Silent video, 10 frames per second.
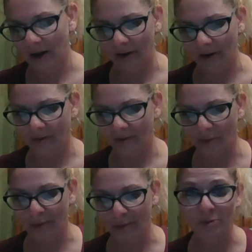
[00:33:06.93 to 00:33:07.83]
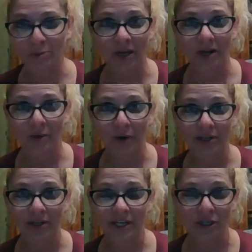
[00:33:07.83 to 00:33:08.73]
it pretty much being
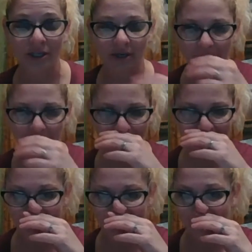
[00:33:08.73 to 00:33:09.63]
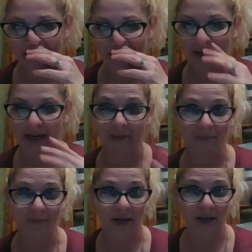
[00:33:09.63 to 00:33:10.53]
organization, uh, time management,
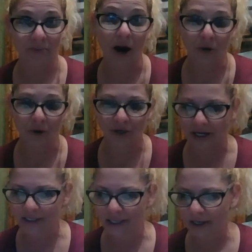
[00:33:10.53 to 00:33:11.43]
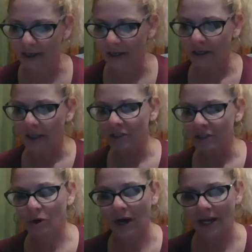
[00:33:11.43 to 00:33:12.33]
and, and prioritizing.
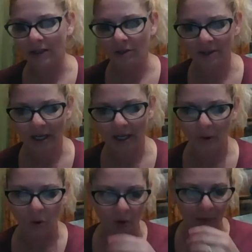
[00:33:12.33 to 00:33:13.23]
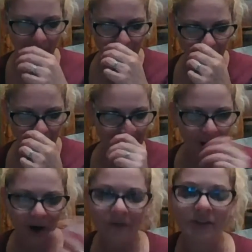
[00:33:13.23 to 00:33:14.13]
So I looked up a whole bunch of, I
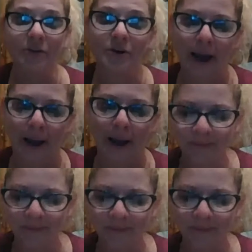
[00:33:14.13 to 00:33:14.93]
heard the other day,